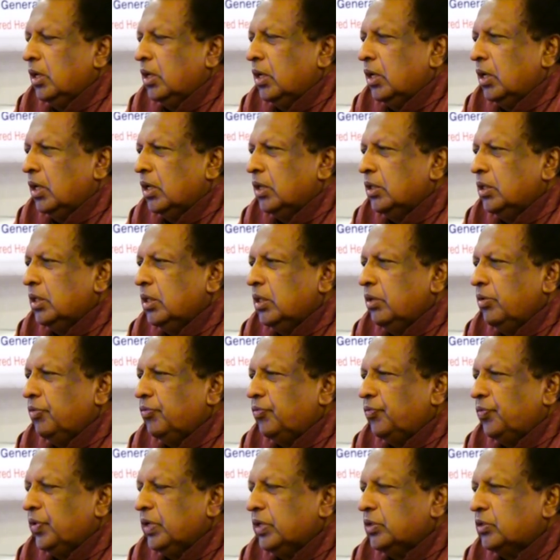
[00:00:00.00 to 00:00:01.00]
The
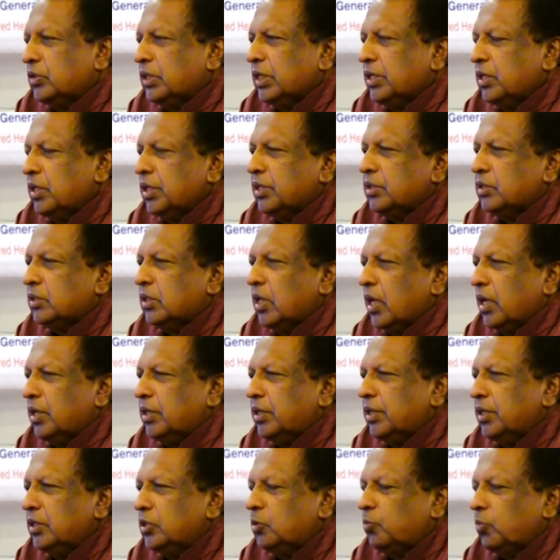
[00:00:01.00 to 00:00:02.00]
first thing is
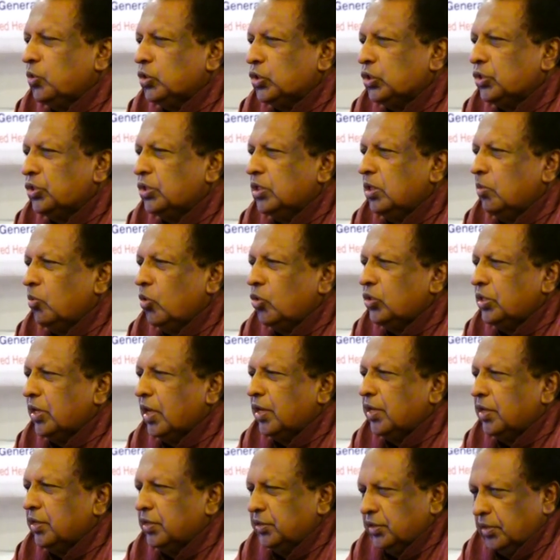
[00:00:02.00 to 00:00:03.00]
that his position about
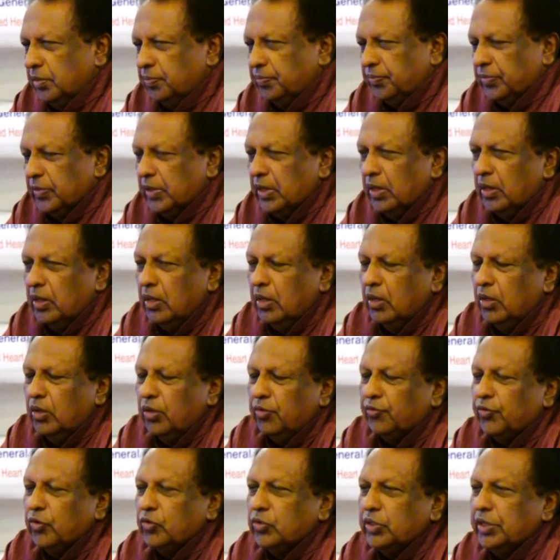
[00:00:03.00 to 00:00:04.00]
terrorism.
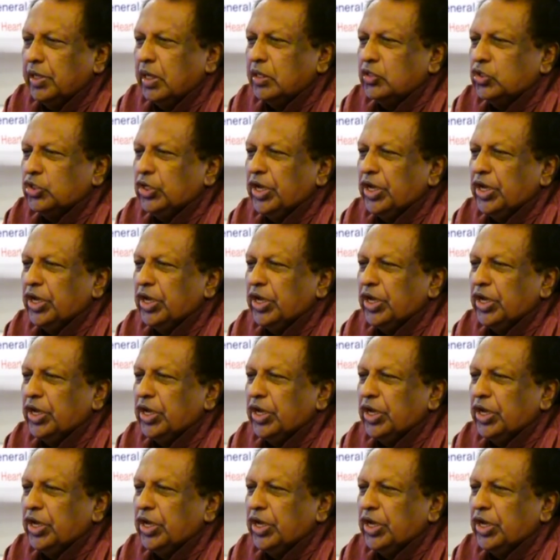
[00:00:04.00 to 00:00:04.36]
Of course, he has